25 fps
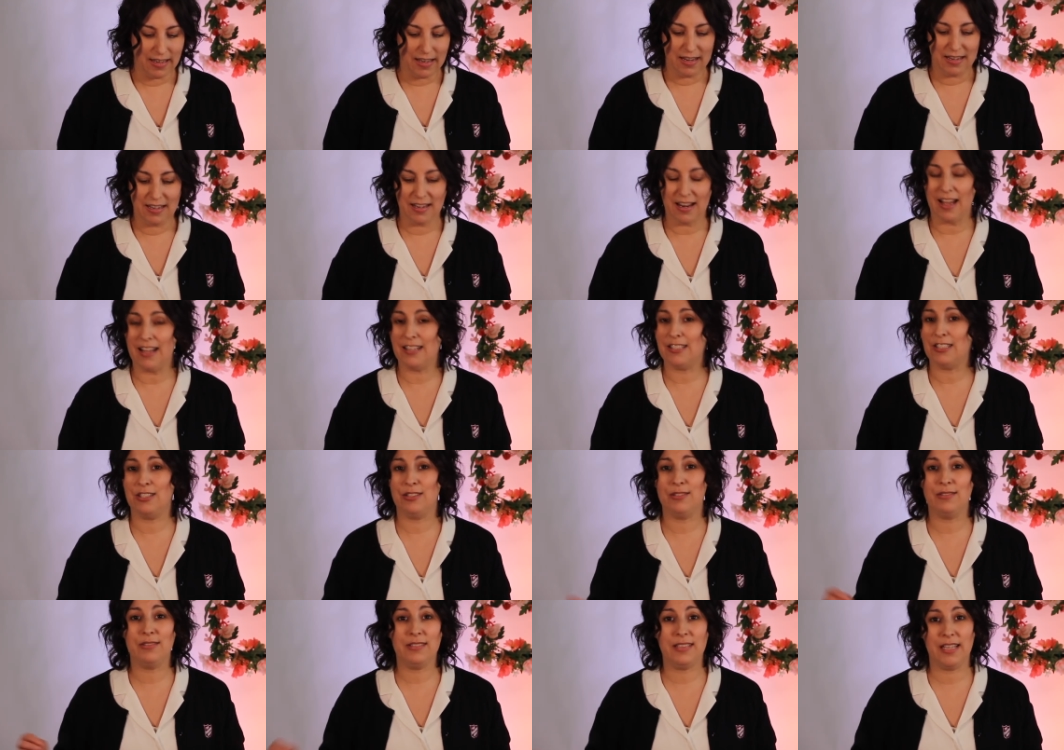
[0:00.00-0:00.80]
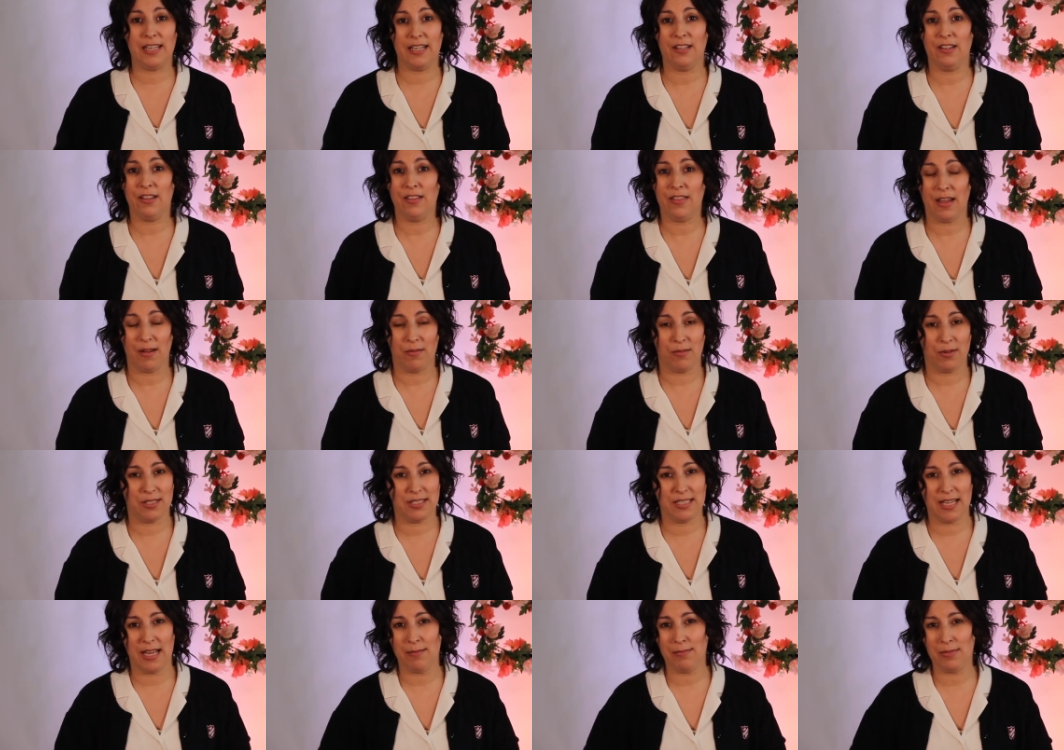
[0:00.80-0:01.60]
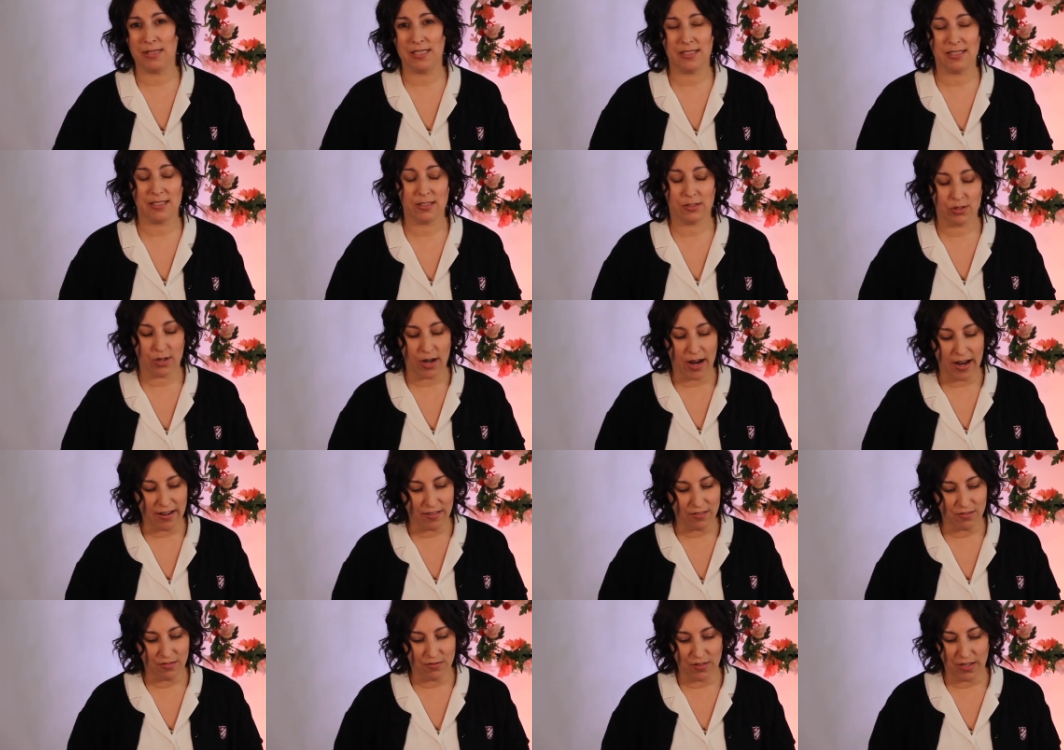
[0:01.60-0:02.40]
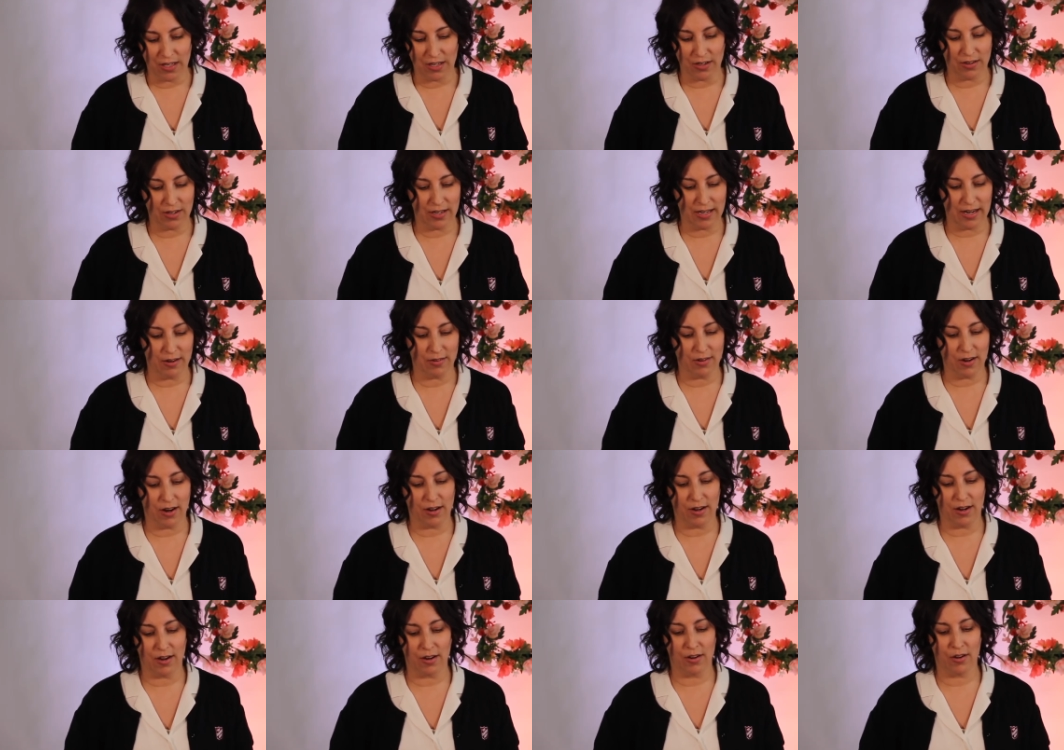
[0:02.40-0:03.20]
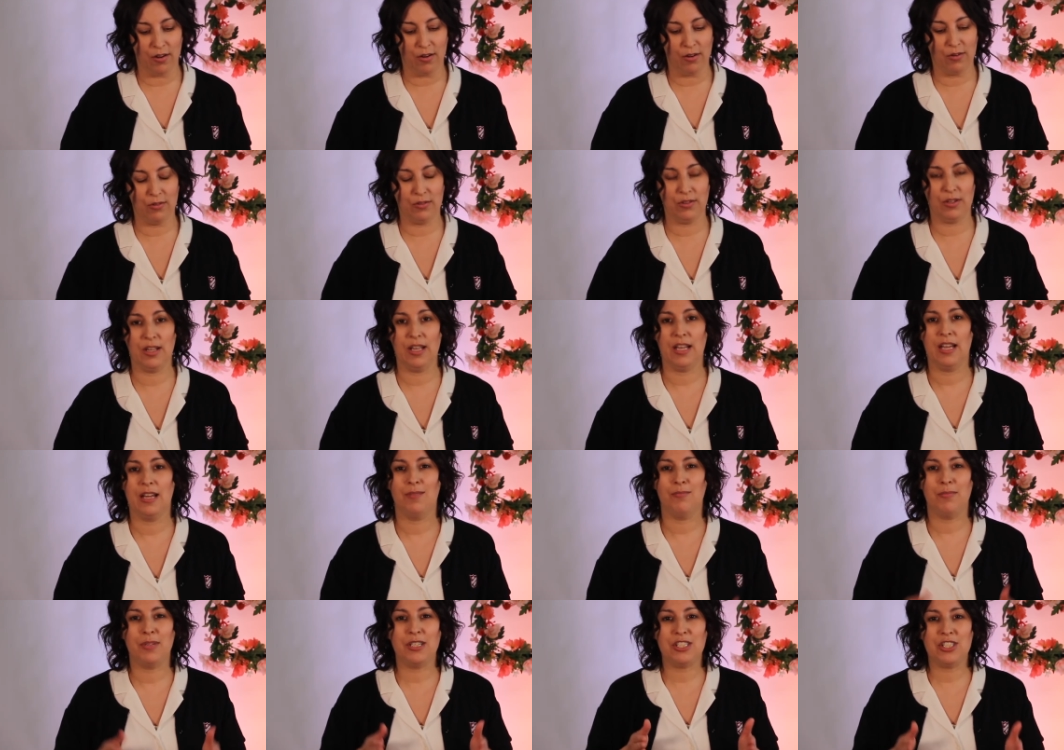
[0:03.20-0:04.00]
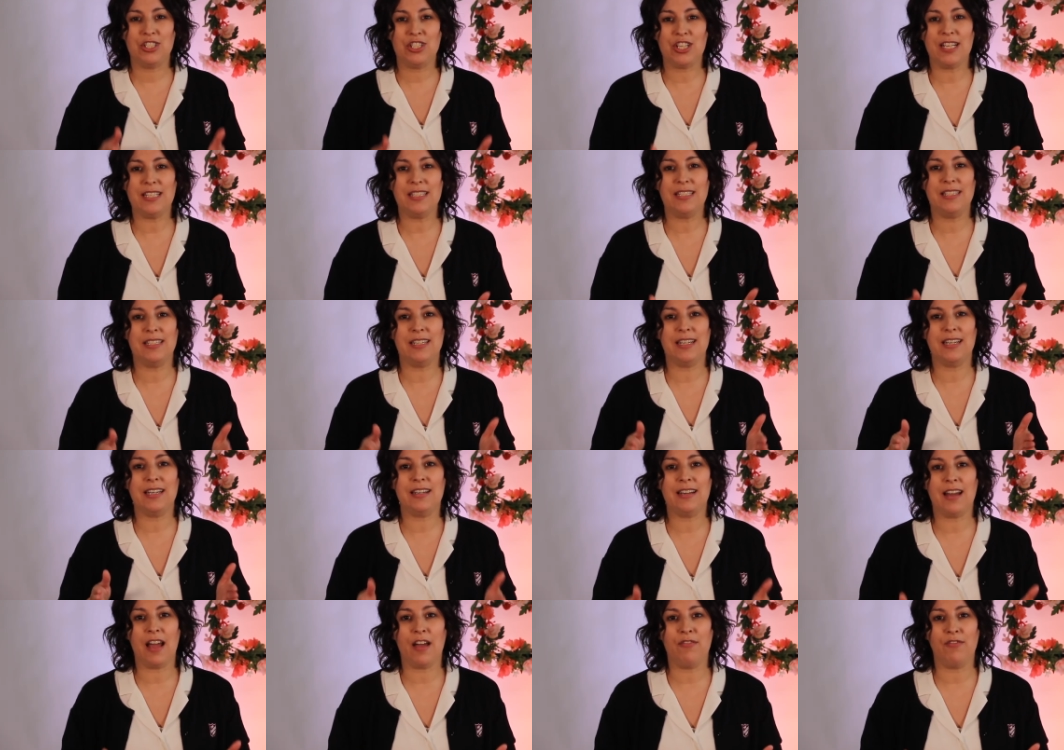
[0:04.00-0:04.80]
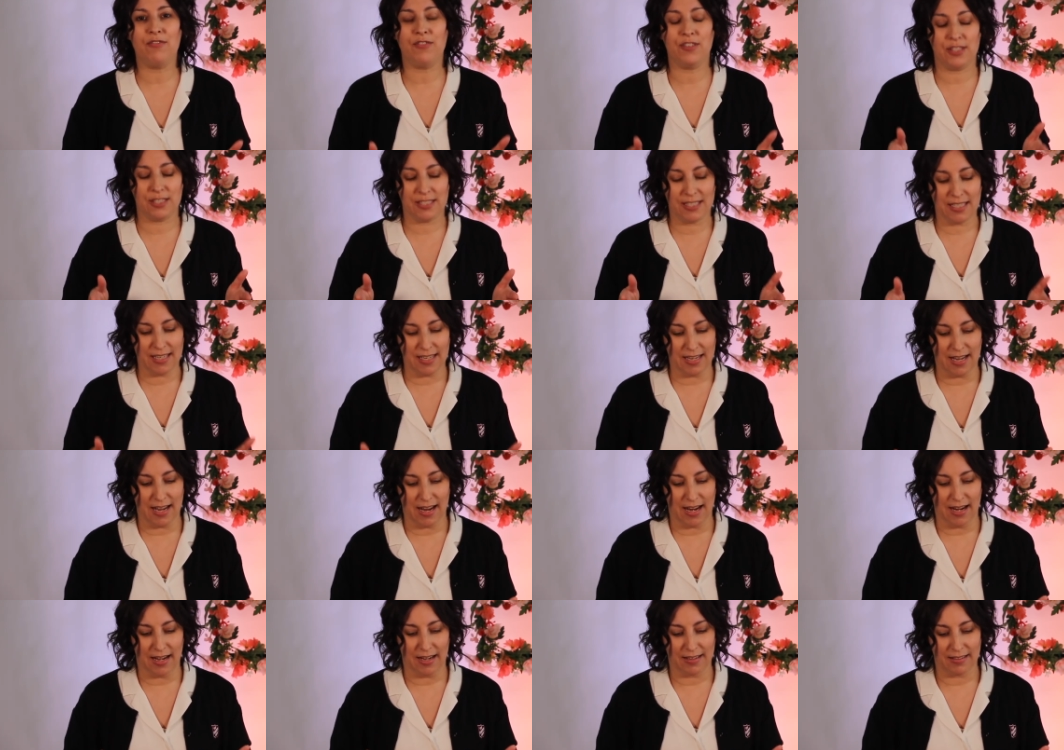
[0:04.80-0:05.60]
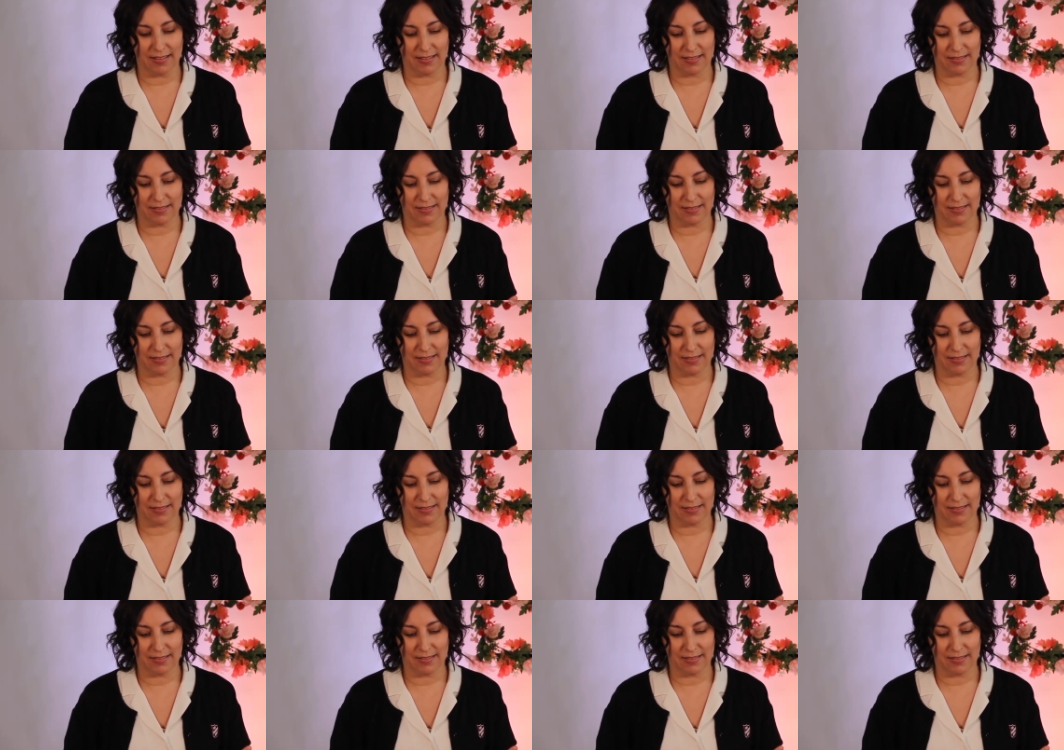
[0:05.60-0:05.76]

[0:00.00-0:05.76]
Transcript: not too little that we're tempted to try and figure it out on our with just enough for today.